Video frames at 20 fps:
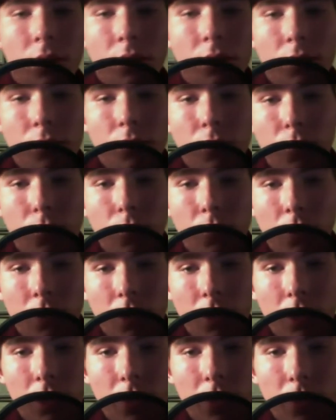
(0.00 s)
While
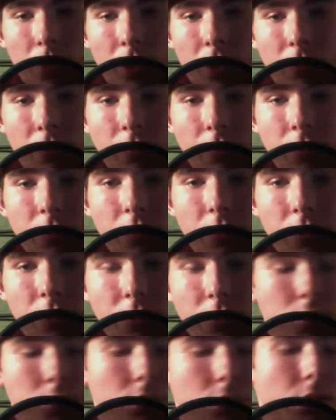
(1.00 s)
I wait for
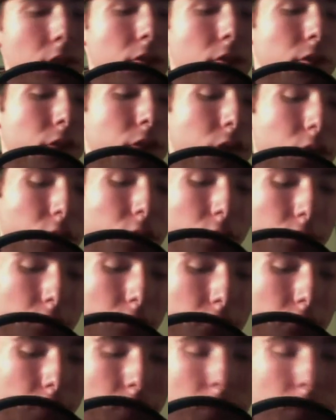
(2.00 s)
Justin, I'll
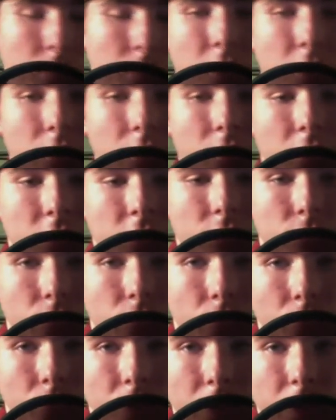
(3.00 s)
get things
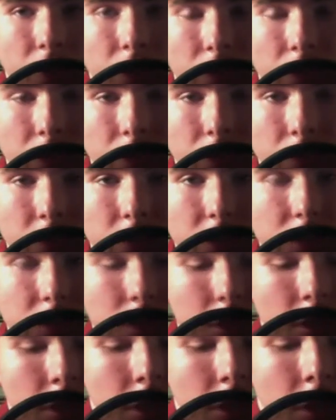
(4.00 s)
rolling a little bit.
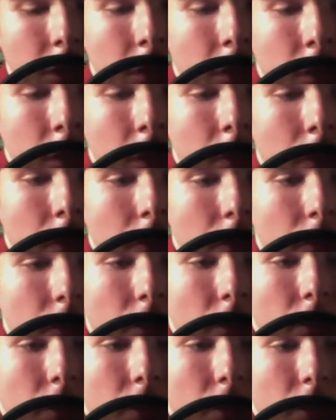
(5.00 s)

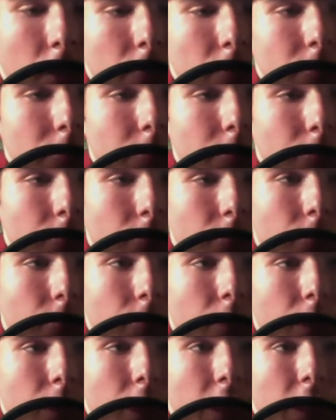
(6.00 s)

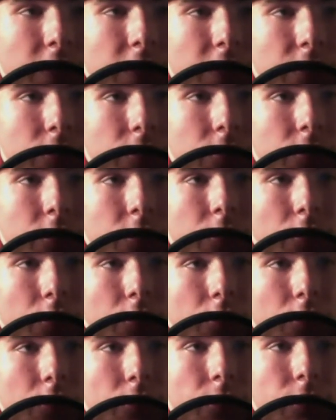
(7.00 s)
I started
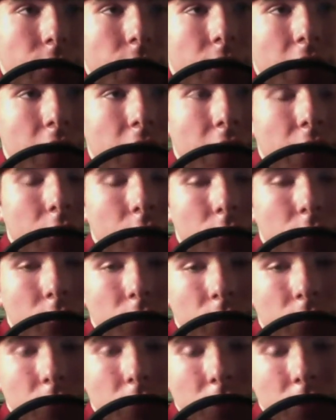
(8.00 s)
off Nano
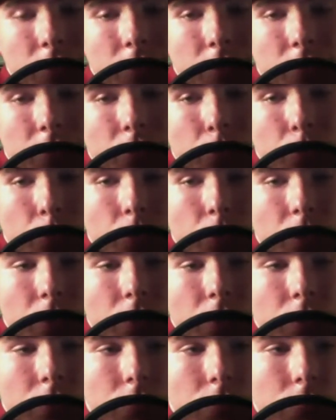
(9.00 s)
this year with
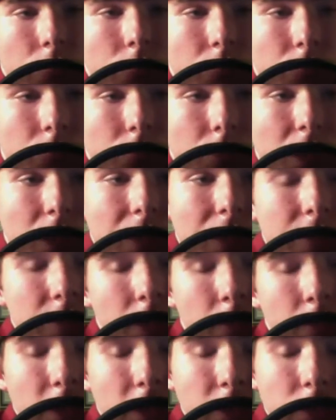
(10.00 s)
a
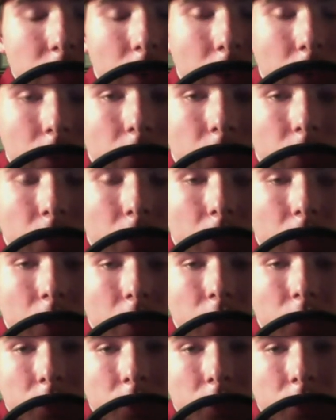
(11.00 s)
semi-solid plot.